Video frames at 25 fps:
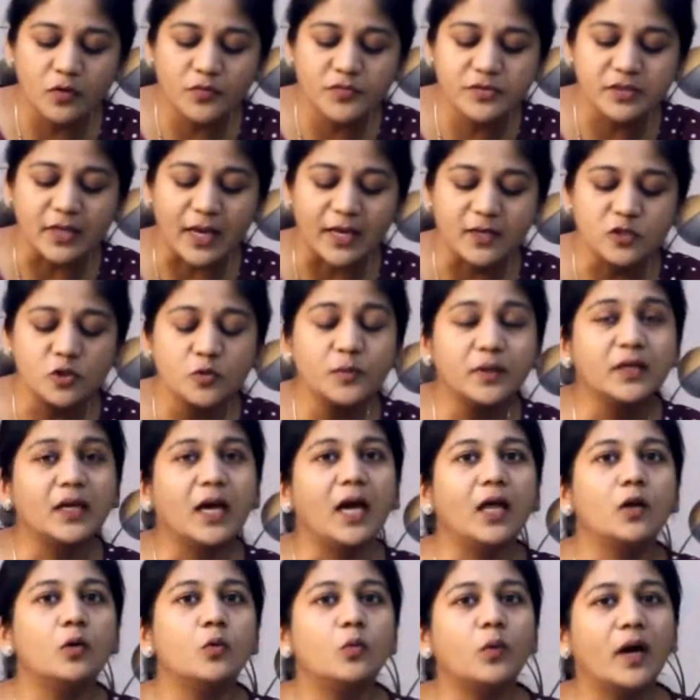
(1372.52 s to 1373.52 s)
of
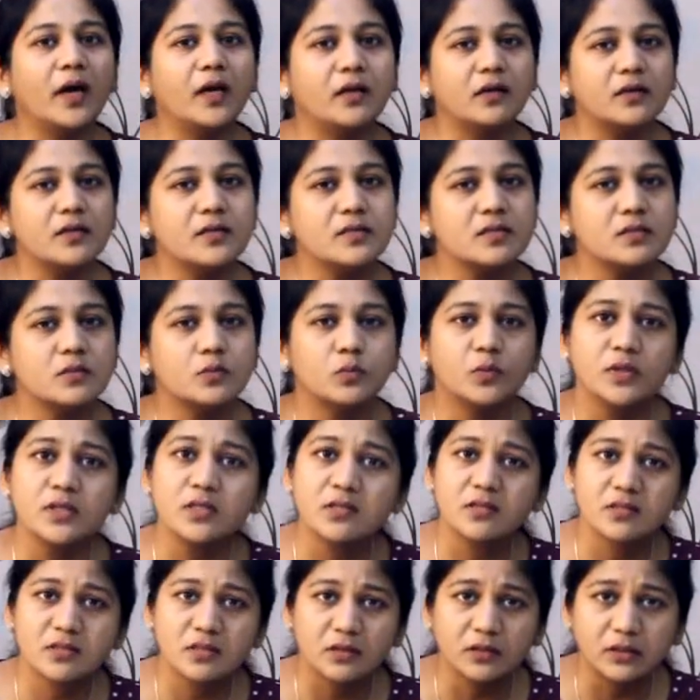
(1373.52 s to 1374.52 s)
cytomegalovirus with
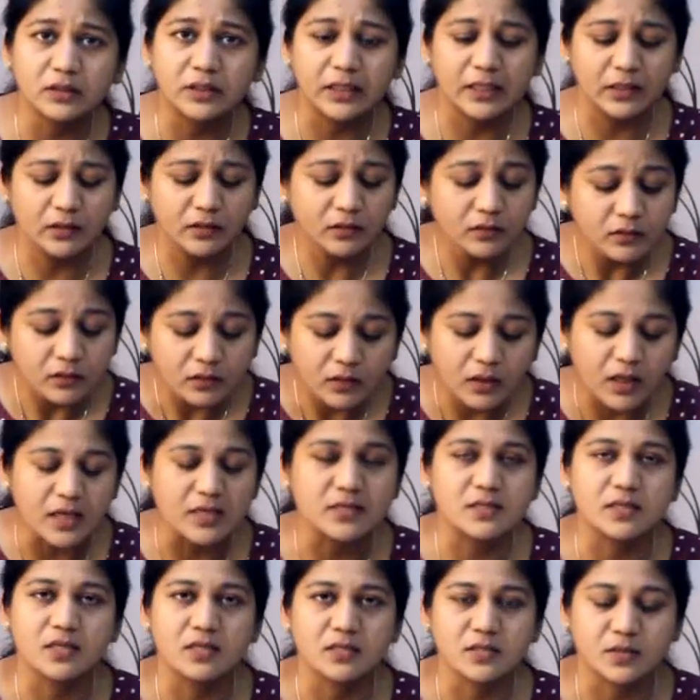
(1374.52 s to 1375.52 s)
certain
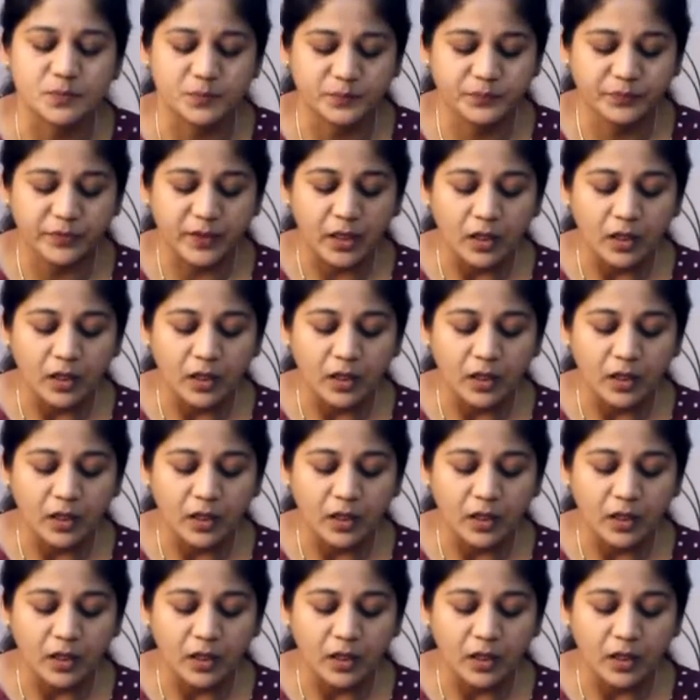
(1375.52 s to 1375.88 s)
cases.